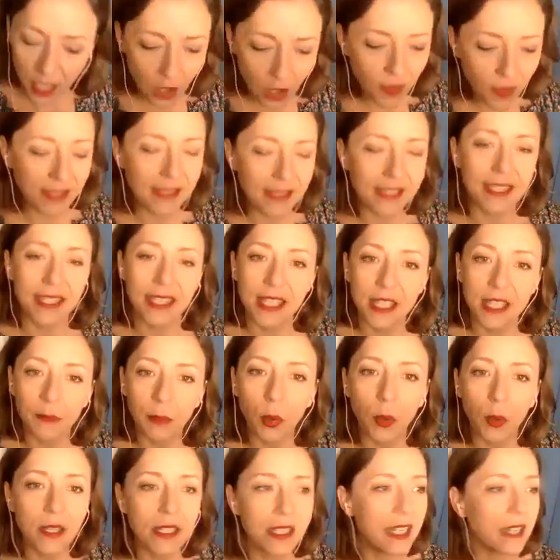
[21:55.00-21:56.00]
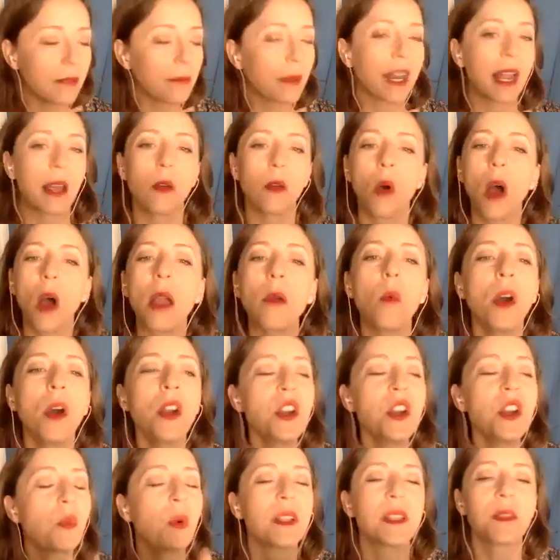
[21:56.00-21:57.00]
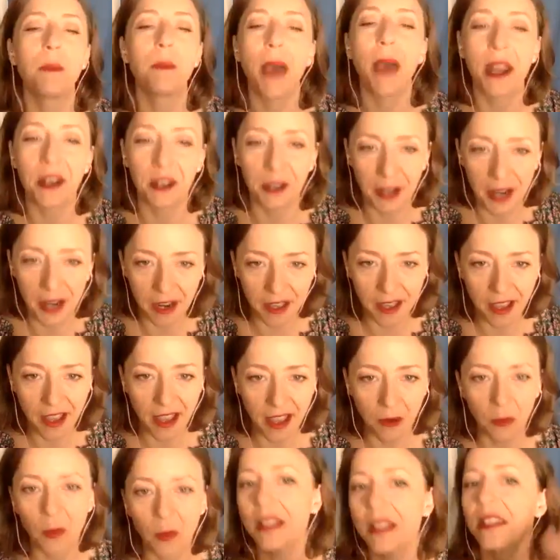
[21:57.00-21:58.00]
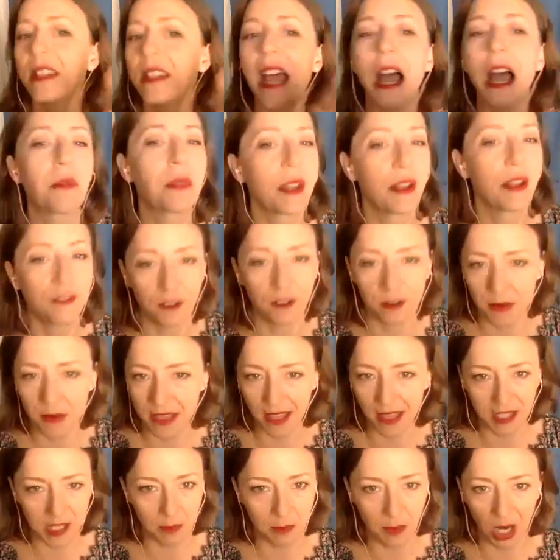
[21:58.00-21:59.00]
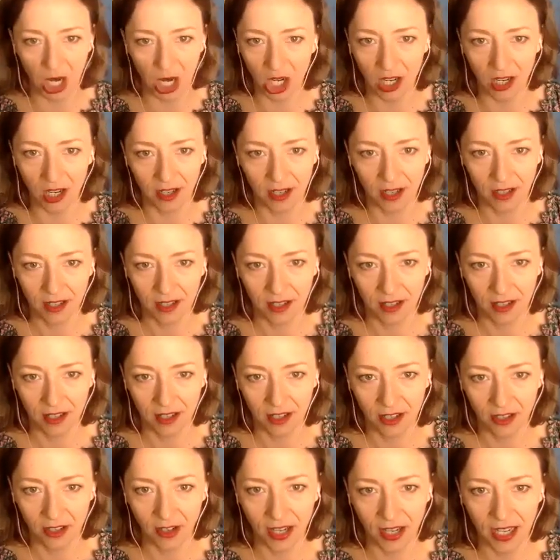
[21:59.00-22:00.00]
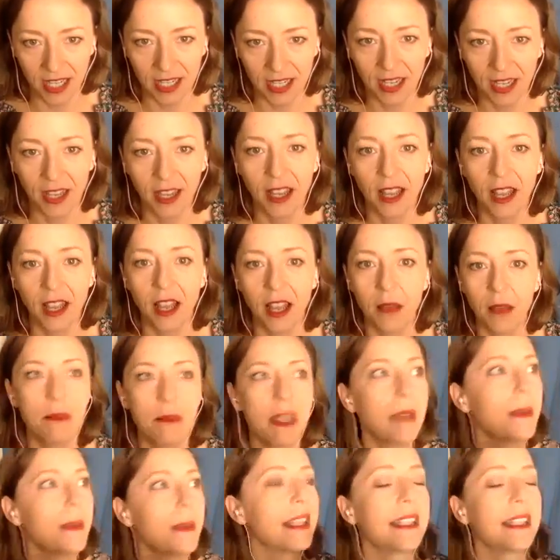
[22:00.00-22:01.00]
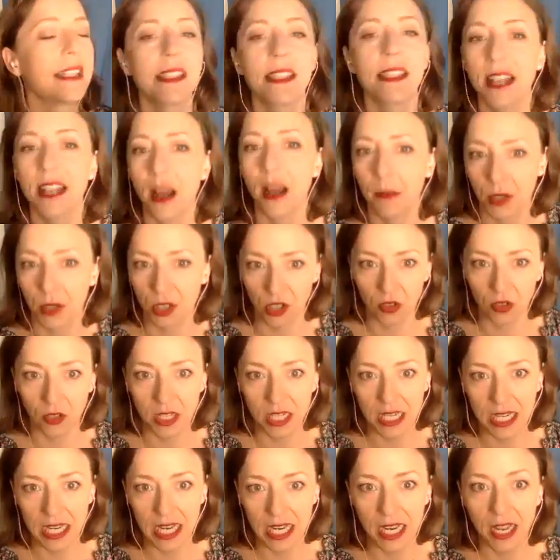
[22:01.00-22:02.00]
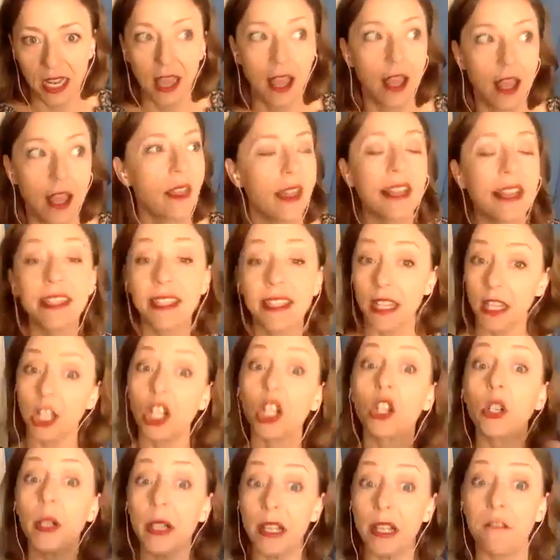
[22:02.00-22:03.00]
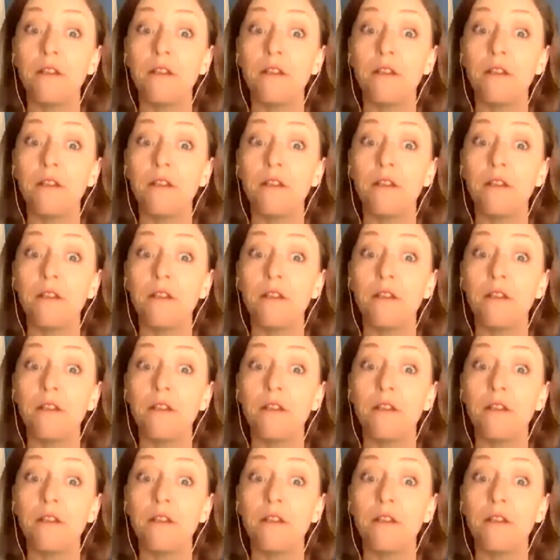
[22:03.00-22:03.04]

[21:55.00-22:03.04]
that's disappointing, but I wonder what's better, what's out there for me that's better, right? Maybe this is an opportunity. It's going to create